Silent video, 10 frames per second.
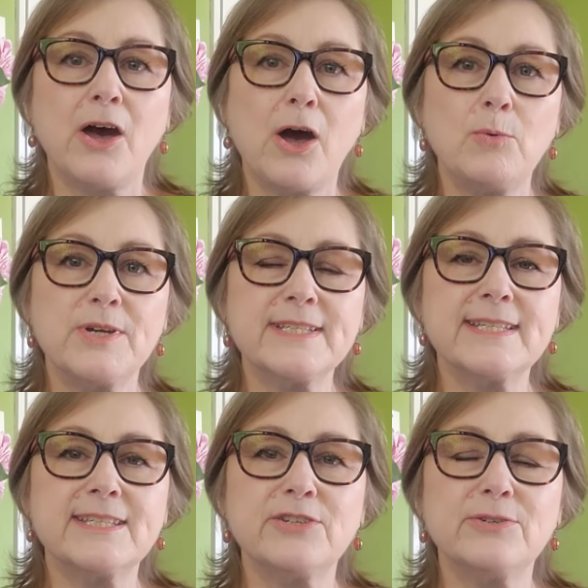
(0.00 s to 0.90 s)
I
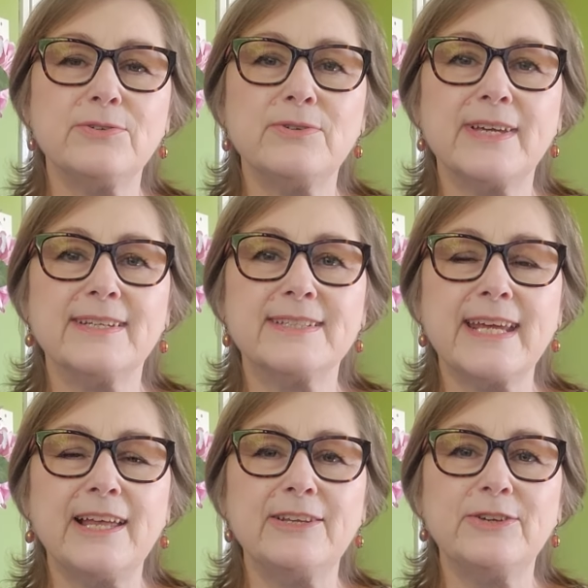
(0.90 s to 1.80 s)
wanted to
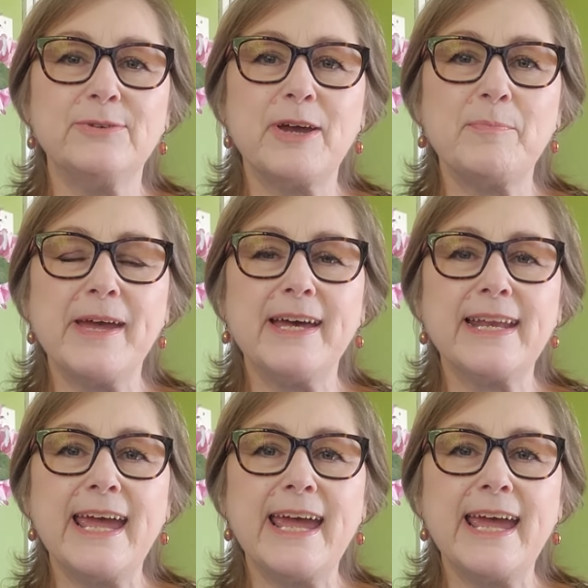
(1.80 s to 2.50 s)
tell you about